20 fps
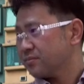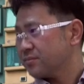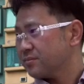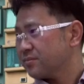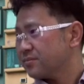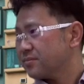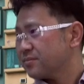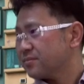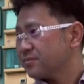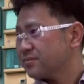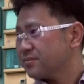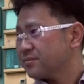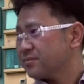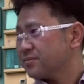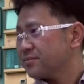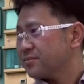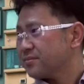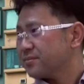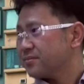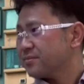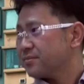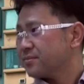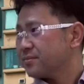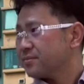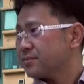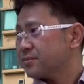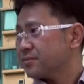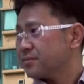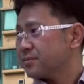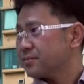
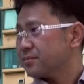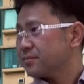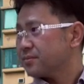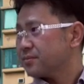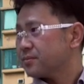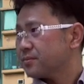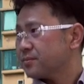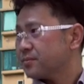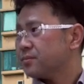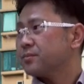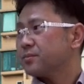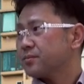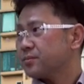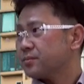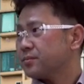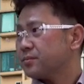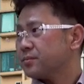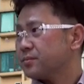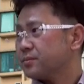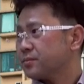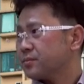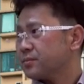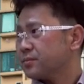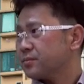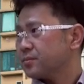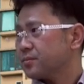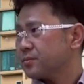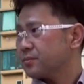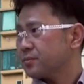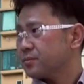
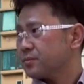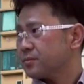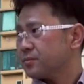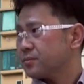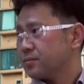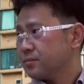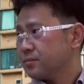(silent)